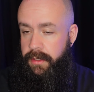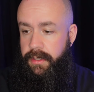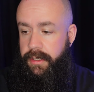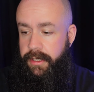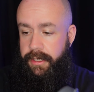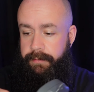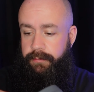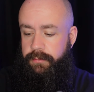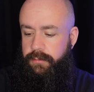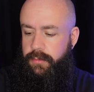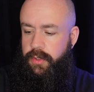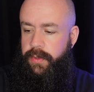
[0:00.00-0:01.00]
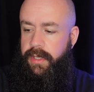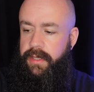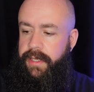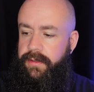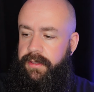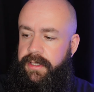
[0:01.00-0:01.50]
Quite a
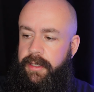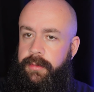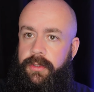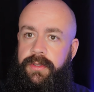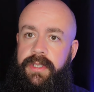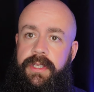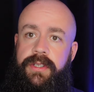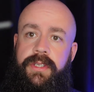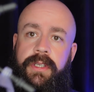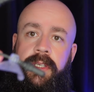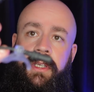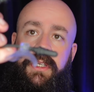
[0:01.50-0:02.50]
length of cable on these.